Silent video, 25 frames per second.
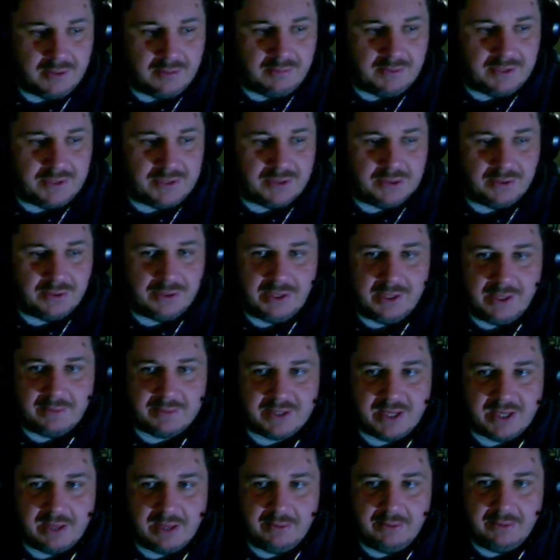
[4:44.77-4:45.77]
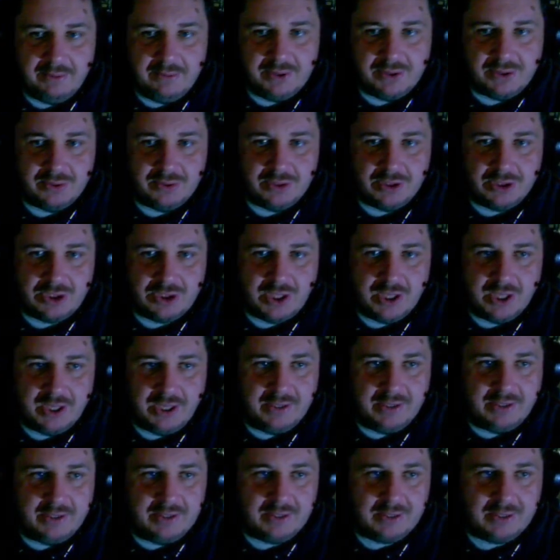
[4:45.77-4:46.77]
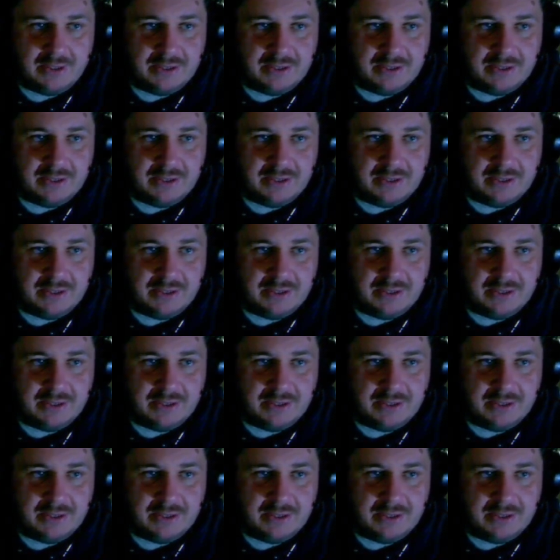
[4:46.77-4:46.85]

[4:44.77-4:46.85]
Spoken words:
We saw the Adepts coming, we saw the shade.